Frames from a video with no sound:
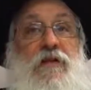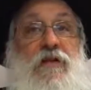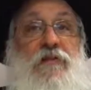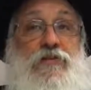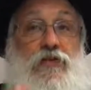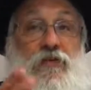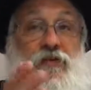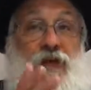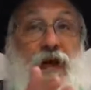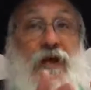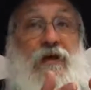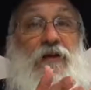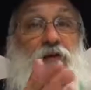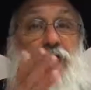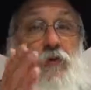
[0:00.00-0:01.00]
It should
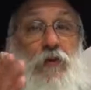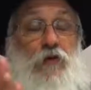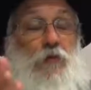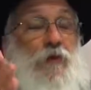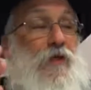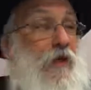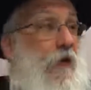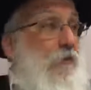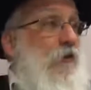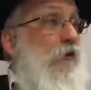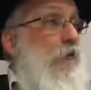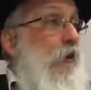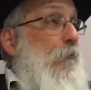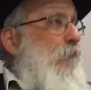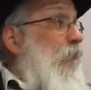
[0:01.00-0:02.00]
say the world became
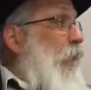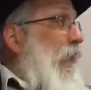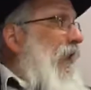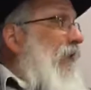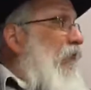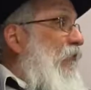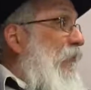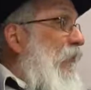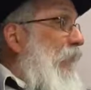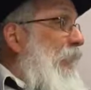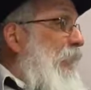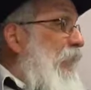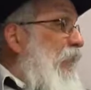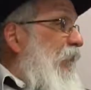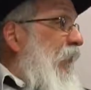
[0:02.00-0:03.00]
corrupt. Why is it
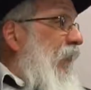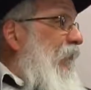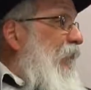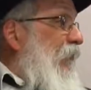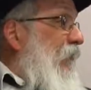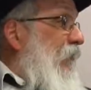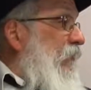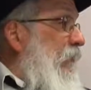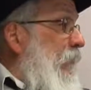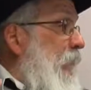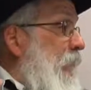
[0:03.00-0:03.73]
emphasizing